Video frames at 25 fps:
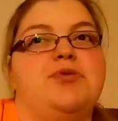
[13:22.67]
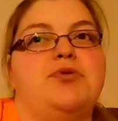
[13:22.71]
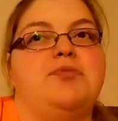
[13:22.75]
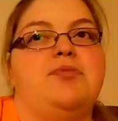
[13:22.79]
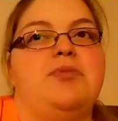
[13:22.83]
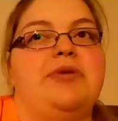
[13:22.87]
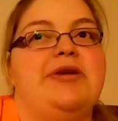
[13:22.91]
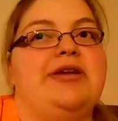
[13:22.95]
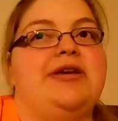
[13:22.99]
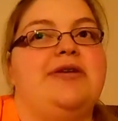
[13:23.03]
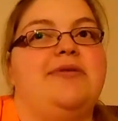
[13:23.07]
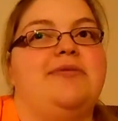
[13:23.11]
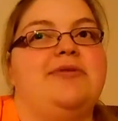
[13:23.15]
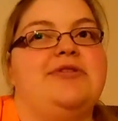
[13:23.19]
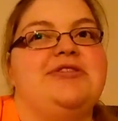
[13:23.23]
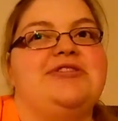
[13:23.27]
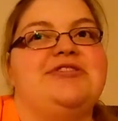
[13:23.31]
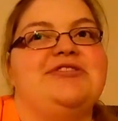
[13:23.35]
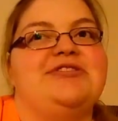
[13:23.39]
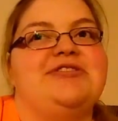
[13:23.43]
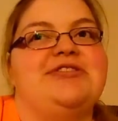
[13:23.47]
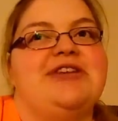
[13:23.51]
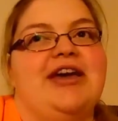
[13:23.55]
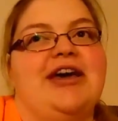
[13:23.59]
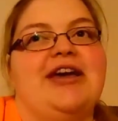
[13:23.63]
per minute,
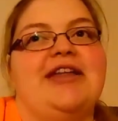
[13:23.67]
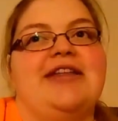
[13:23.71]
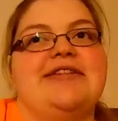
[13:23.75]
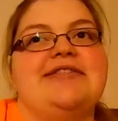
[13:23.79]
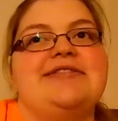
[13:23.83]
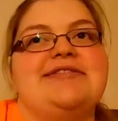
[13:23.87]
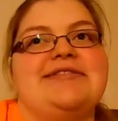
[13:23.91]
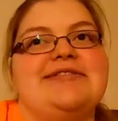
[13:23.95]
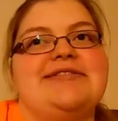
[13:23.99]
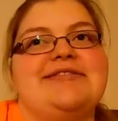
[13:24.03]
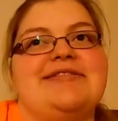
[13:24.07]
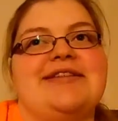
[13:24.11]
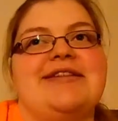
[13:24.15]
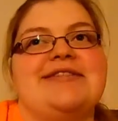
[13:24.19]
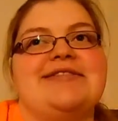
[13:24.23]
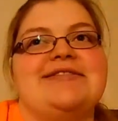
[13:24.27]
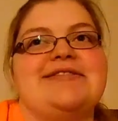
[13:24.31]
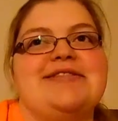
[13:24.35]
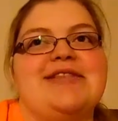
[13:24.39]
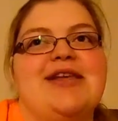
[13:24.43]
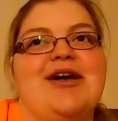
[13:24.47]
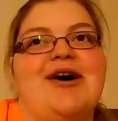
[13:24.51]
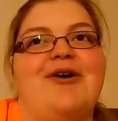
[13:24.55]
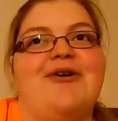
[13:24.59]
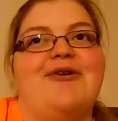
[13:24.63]
which yeah, that's
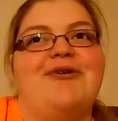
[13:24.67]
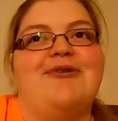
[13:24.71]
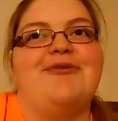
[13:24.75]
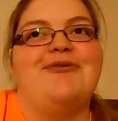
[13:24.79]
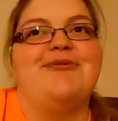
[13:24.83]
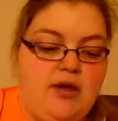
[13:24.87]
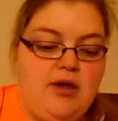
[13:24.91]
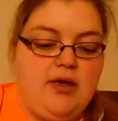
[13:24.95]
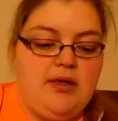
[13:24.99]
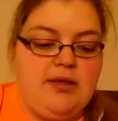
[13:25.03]
that's slow.